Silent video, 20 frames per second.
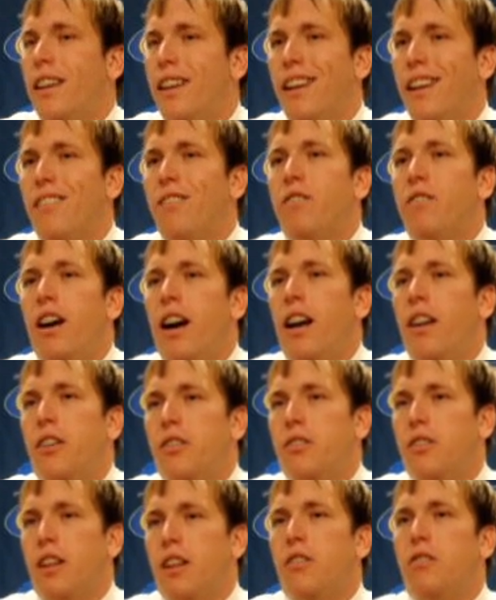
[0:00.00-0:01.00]
didn't find
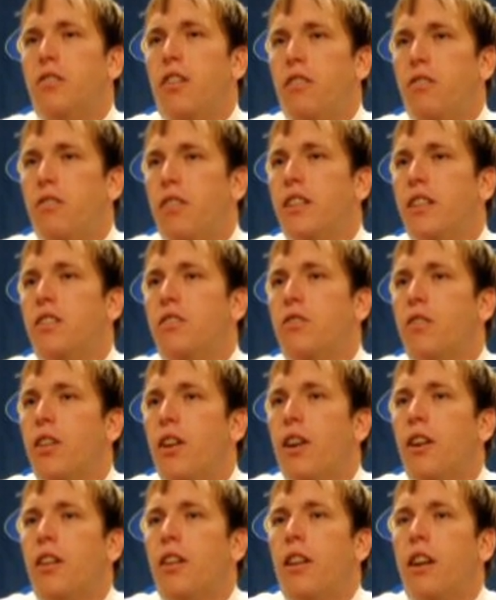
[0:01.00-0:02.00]
ourselves offensively
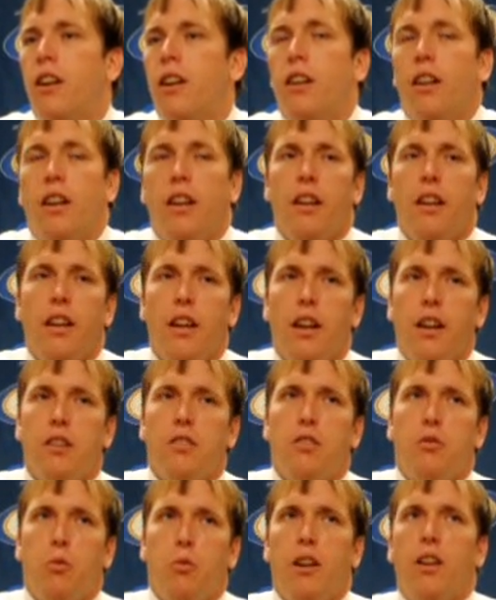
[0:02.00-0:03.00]
early in the year.
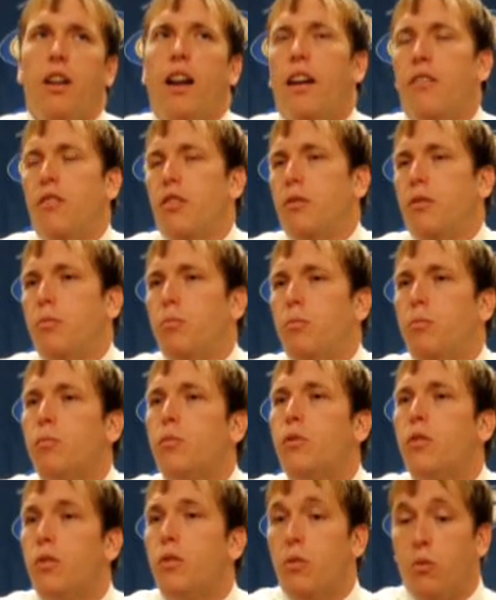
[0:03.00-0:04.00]
So we're going to have
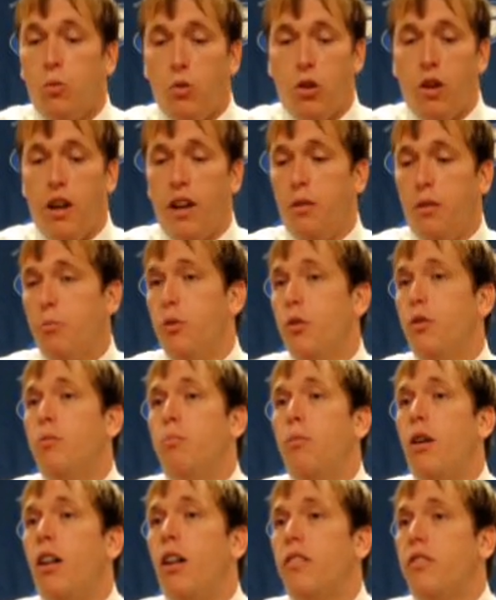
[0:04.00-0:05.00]
to move
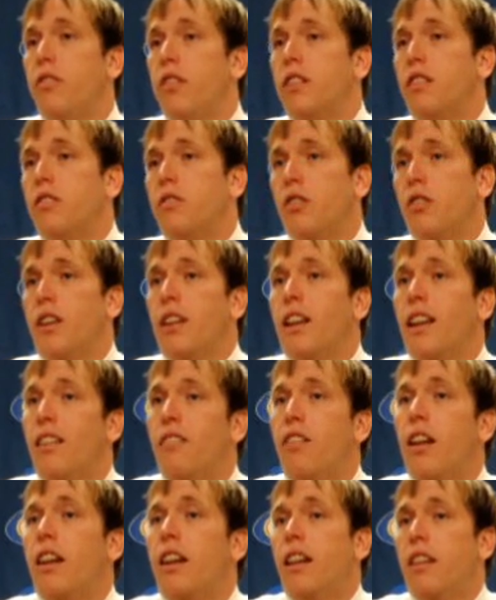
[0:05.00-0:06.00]
the ball offensively and
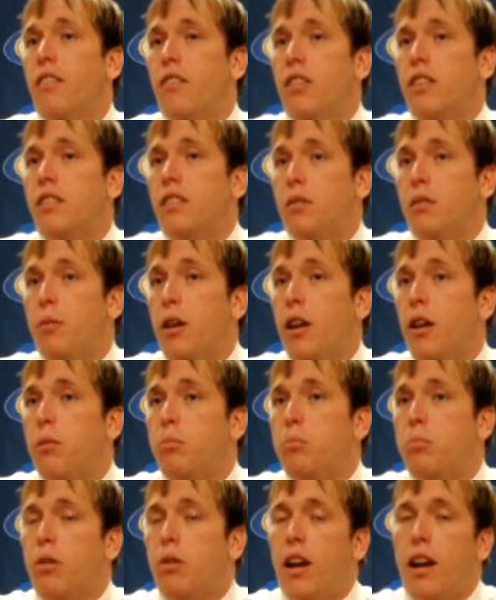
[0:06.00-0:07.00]
give that defense some help.
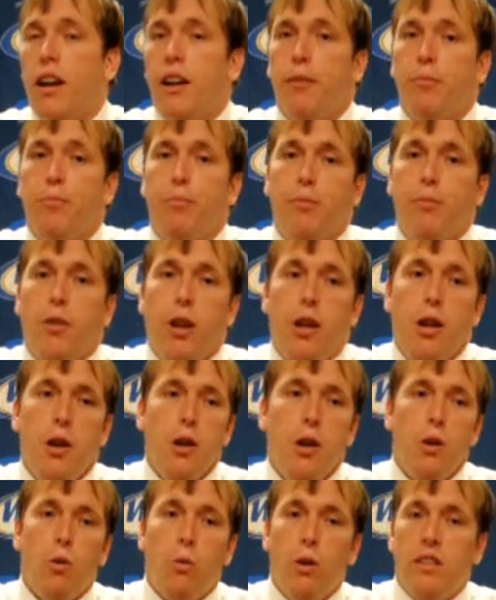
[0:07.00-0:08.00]

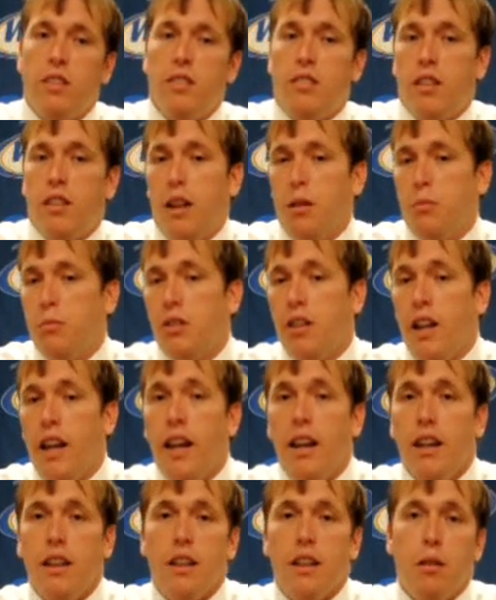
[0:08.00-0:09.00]
Winston-Salem
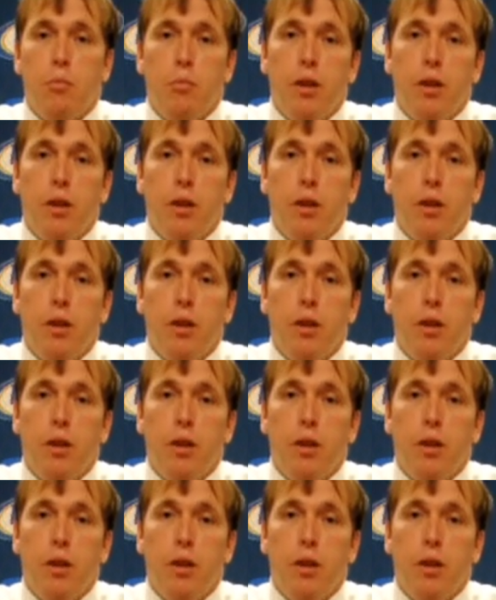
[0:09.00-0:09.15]
State,